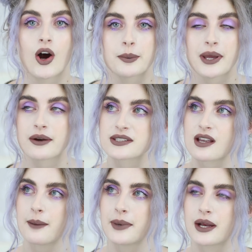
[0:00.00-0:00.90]
Our parents
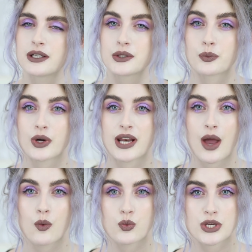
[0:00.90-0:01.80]
got married when
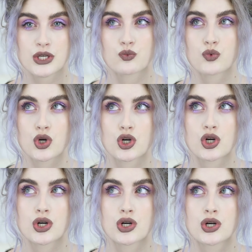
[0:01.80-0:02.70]
we
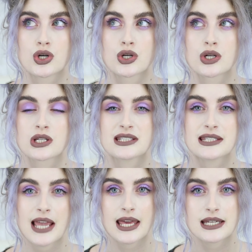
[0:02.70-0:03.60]
were
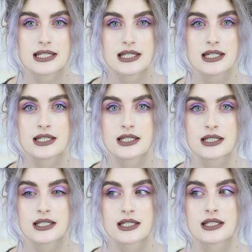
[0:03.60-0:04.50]
10,
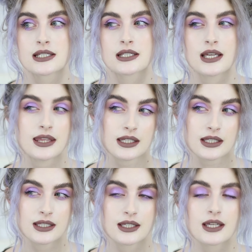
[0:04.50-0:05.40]
I
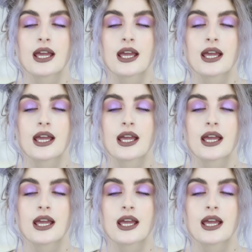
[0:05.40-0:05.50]
think.